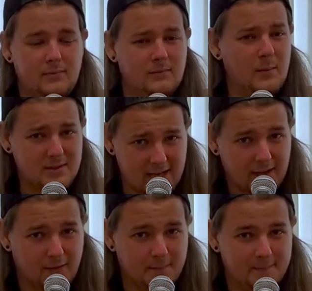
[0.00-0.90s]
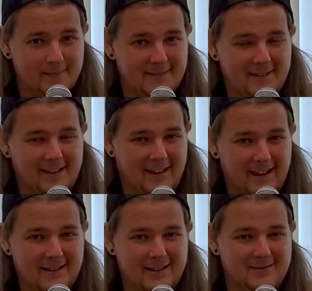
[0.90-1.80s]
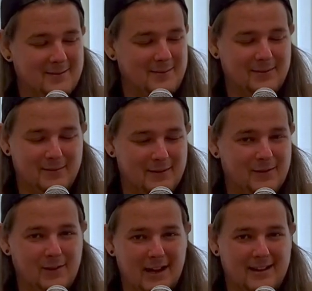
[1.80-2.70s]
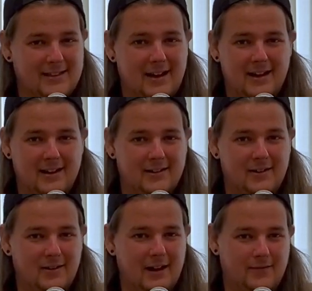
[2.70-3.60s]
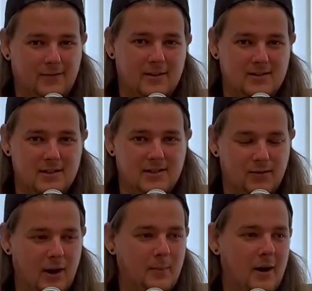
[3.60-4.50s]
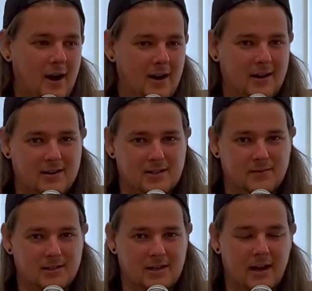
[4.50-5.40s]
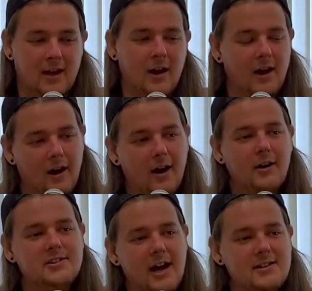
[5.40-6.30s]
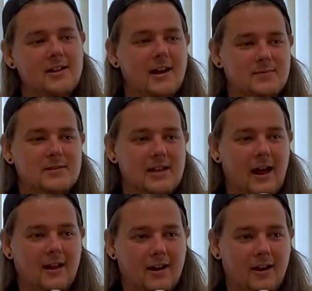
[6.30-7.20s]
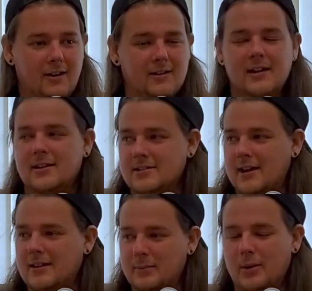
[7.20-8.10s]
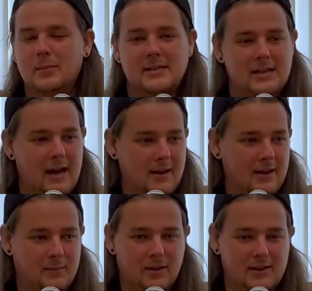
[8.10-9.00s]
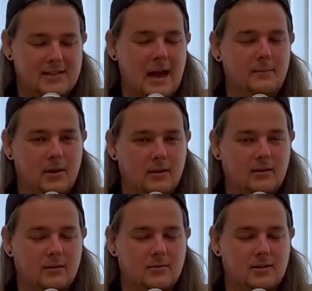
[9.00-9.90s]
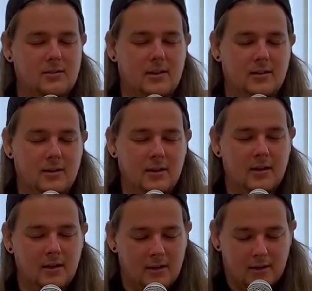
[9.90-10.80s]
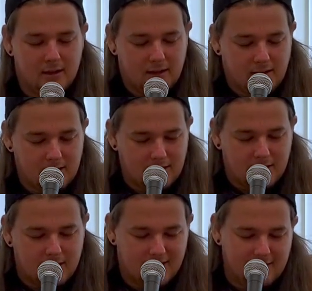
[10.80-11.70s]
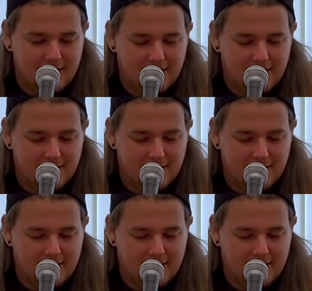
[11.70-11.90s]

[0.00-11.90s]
You might be sick of them. Yeah, I mean, we've all had that, like, for instance, you're at a party and somebody's like, oh, Jazz likes Metallica, and then it's like they put Sandman on, and I'm just like, ugh.